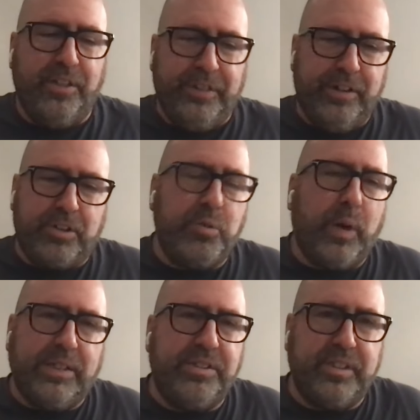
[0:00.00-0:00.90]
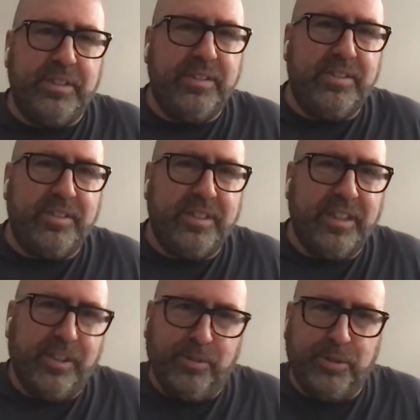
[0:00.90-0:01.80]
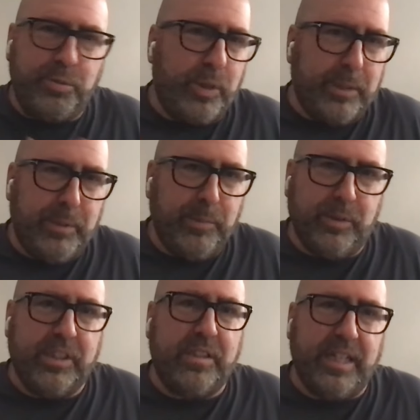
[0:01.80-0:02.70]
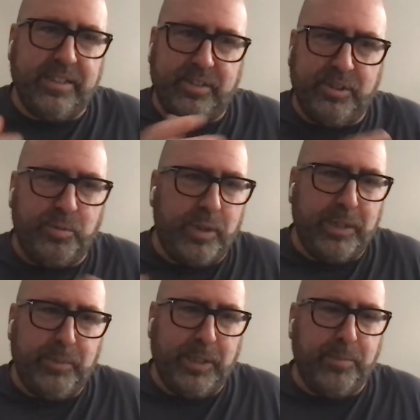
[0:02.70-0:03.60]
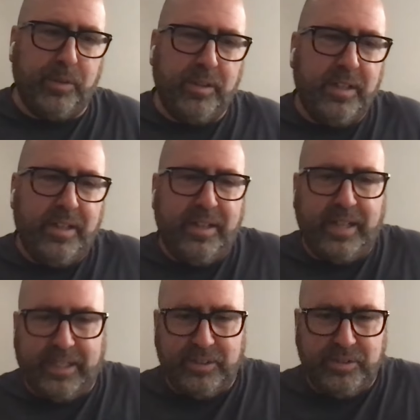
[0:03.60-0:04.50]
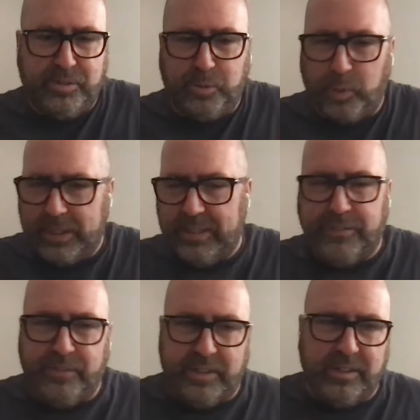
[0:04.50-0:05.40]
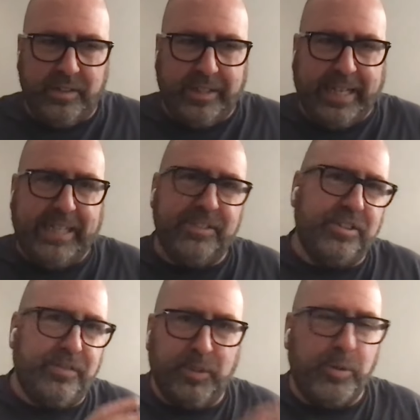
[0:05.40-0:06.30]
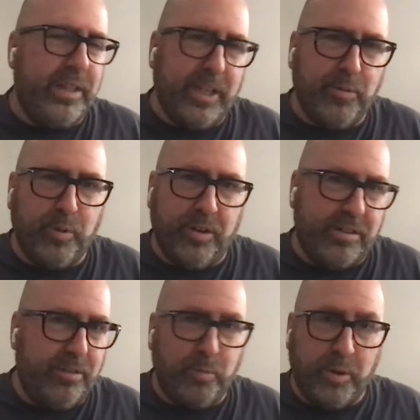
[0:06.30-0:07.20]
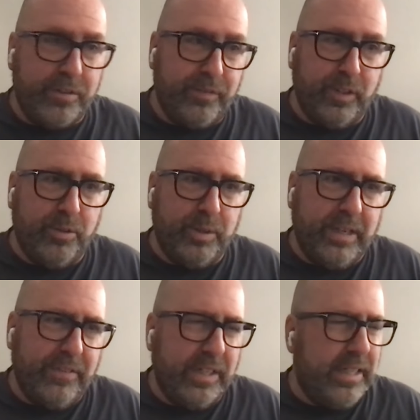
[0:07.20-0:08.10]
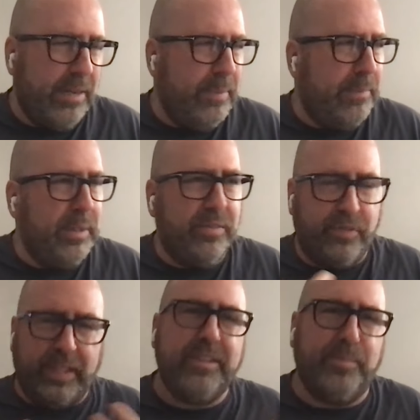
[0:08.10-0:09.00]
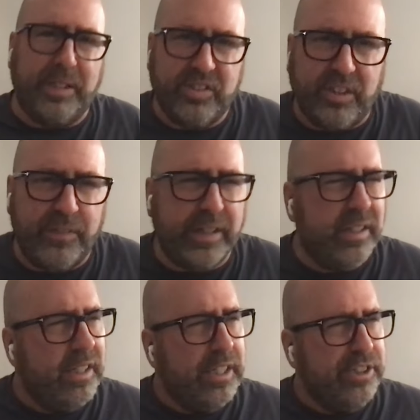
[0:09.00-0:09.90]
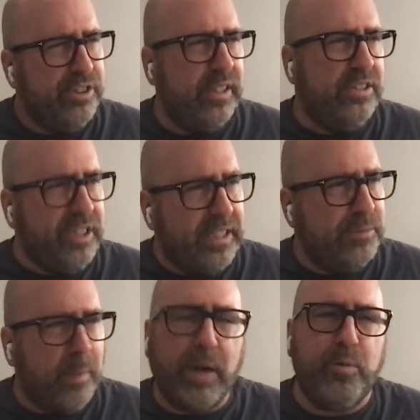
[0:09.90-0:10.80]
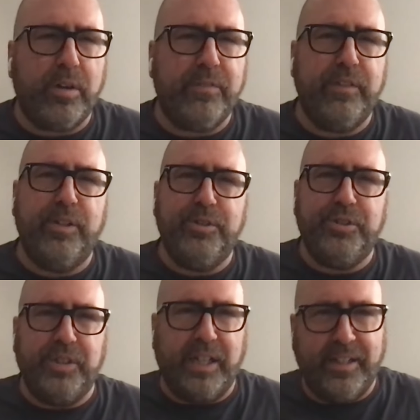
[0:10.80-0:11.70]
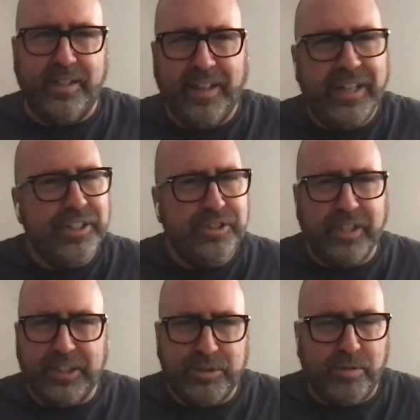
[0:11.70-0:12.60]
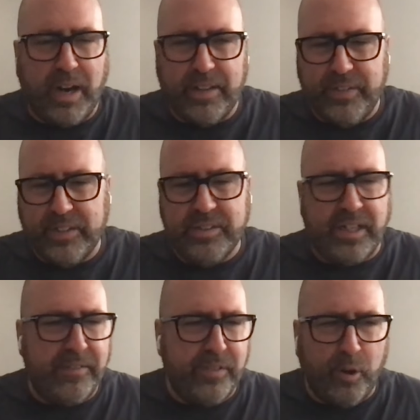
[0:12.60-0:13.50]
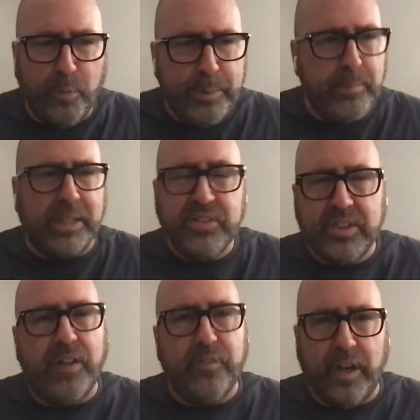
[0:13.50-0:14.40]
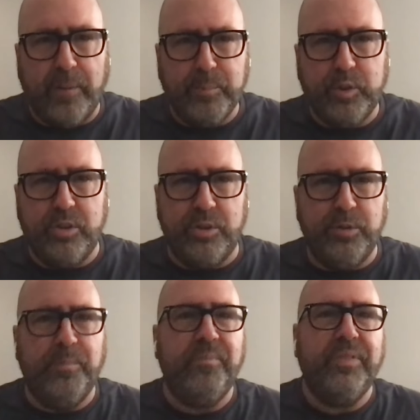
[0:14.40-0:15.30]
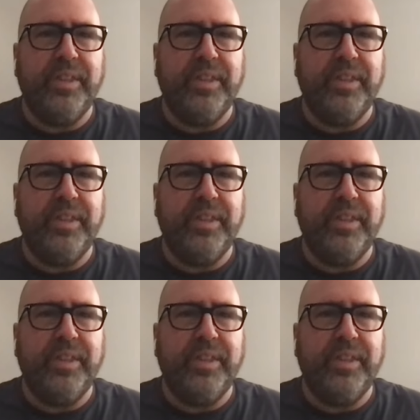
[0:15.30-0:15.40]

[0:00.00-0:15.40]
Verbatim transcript: their questions. You know, 20 people in the class, and 20 people had 20 different lanes of the way they work or workflow or whatever. And it kind of made me think to myself, like, should I change my workflow? Should I should I try this? And I've opened myself up to